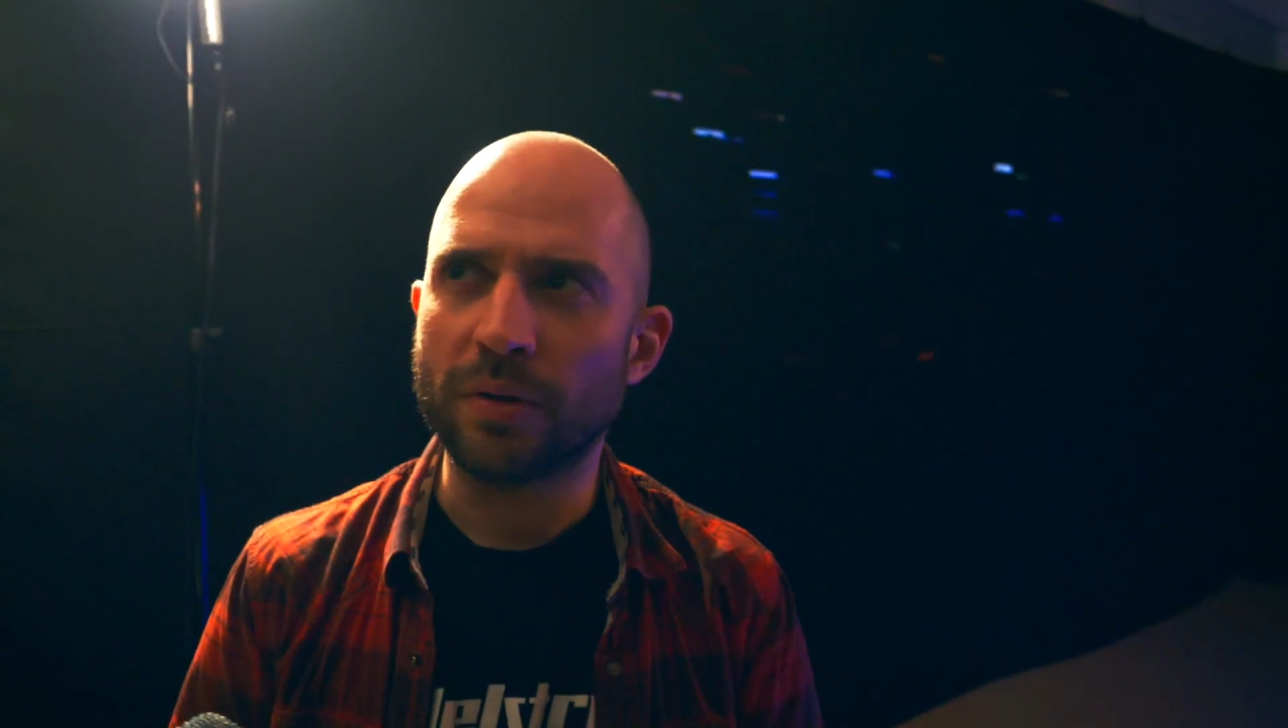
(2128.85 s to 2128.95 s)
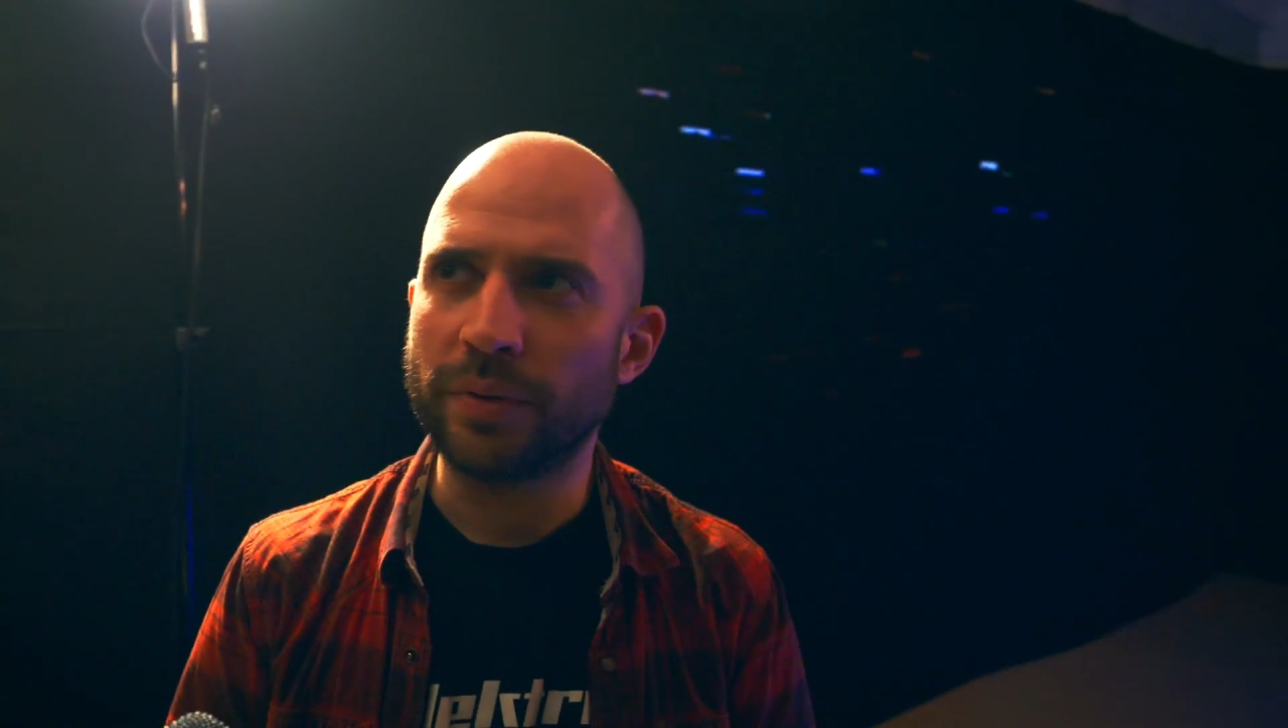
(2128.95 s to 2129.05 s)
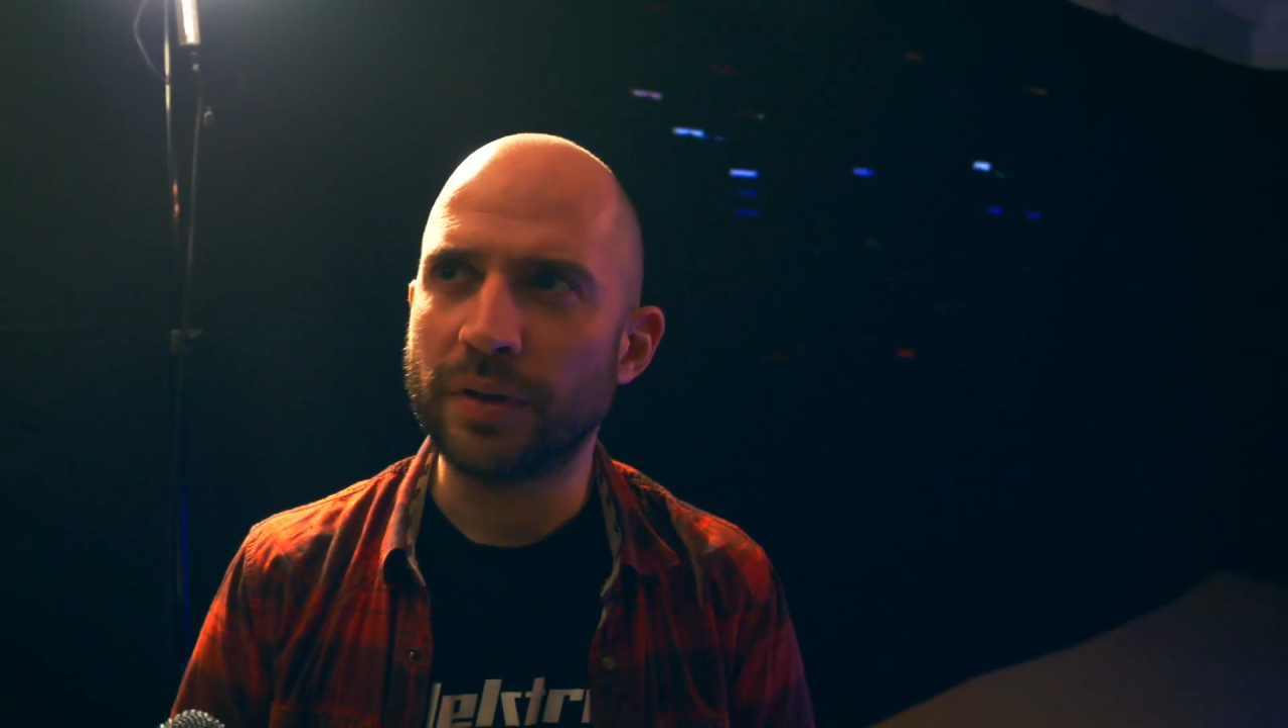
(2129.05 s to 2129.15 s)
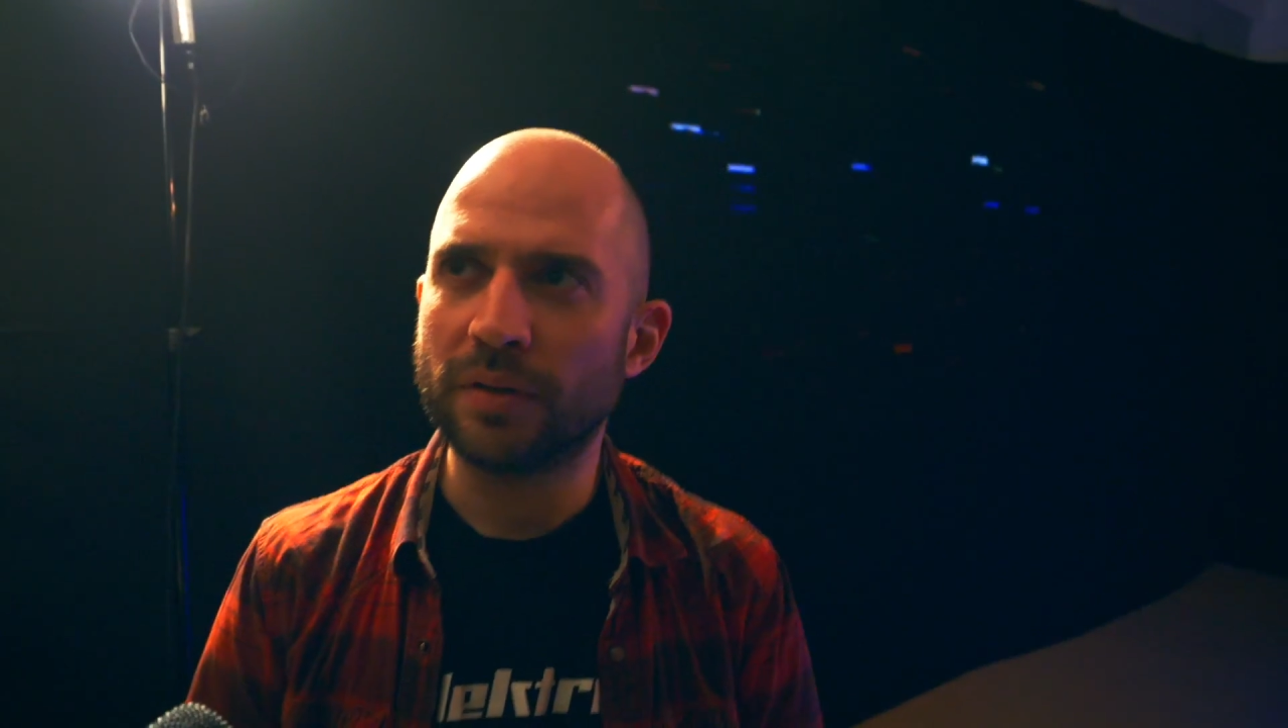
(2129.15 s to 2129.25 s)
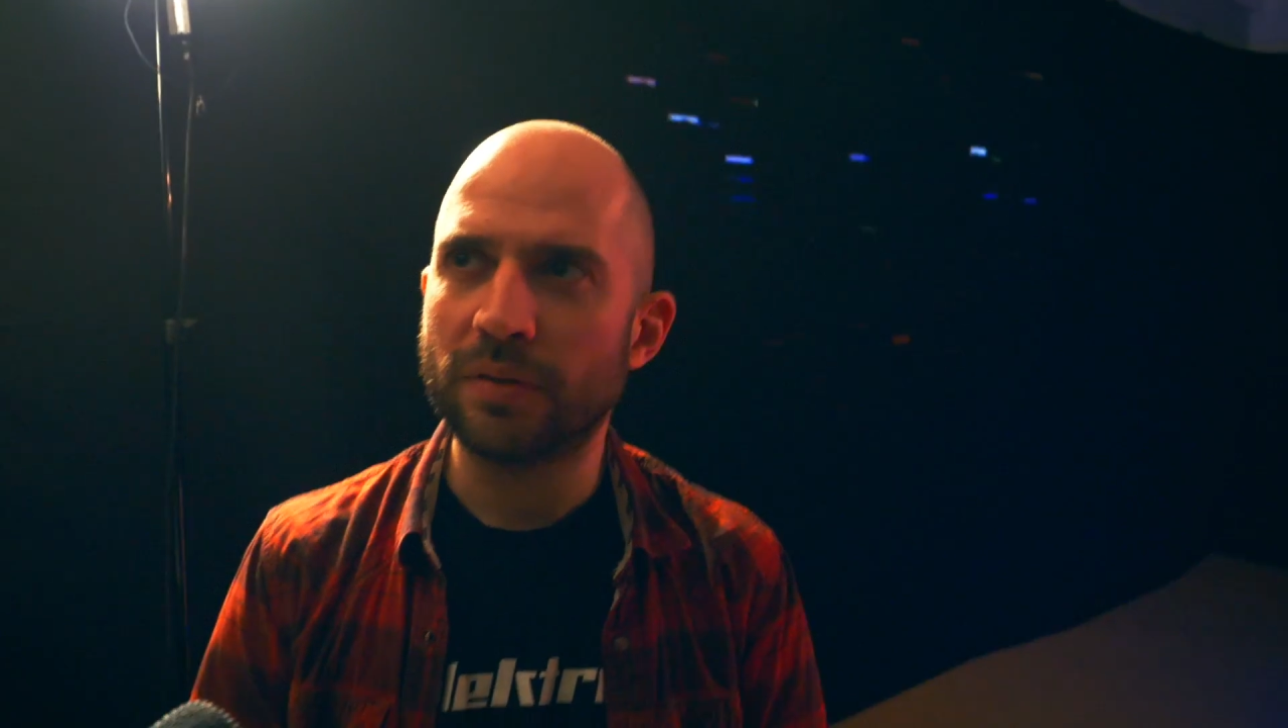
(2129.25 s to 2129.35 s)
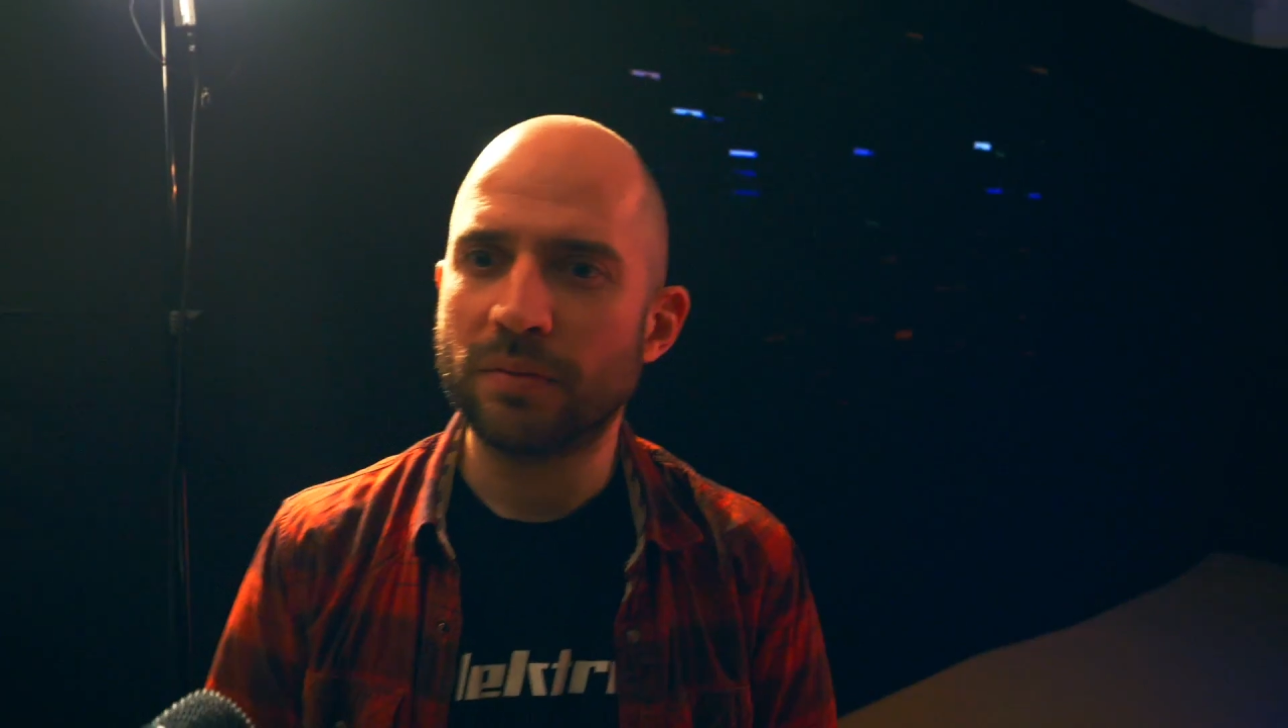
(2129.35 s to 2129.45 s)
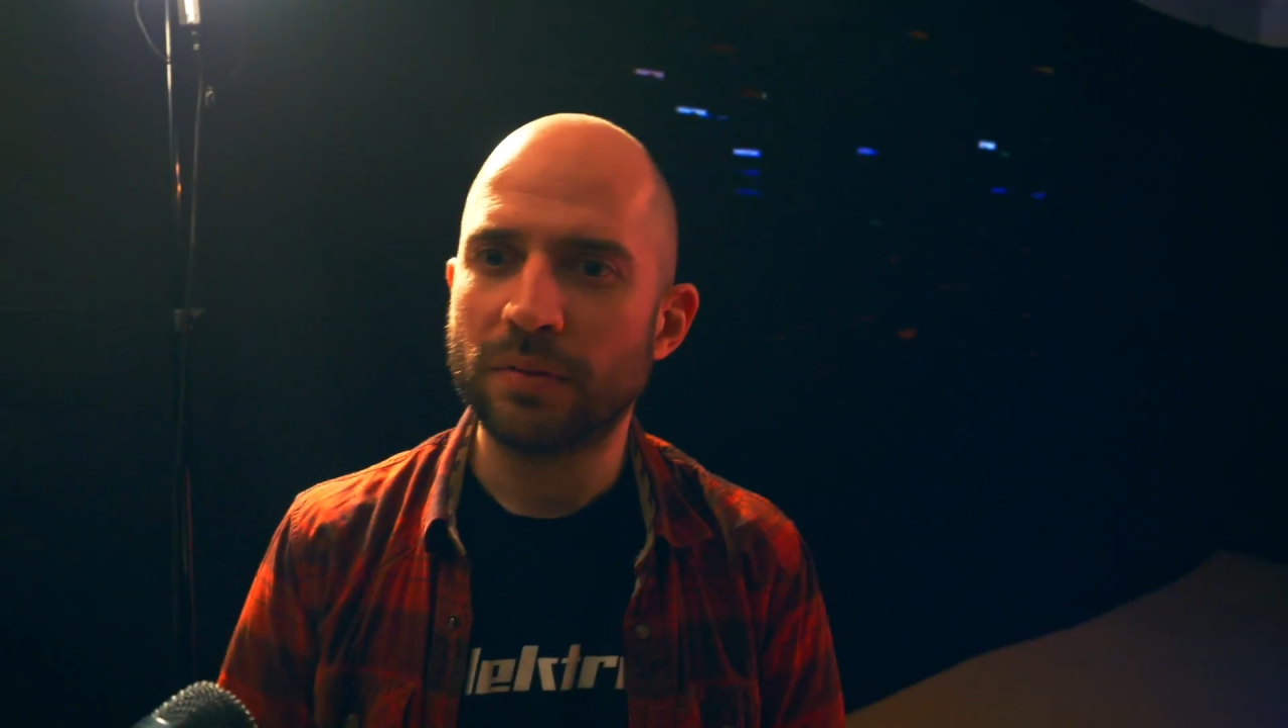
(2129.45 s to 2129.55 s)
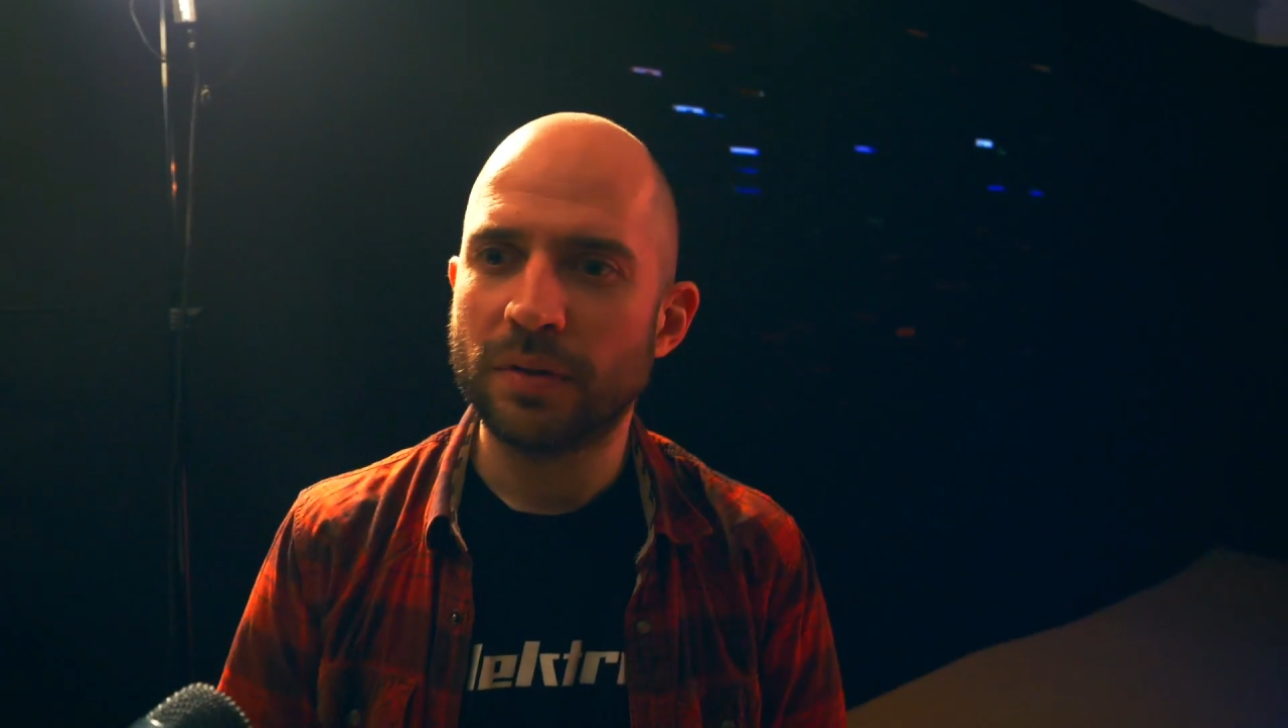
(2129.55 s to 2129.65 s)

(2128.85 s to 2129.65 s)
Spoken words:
a week ago.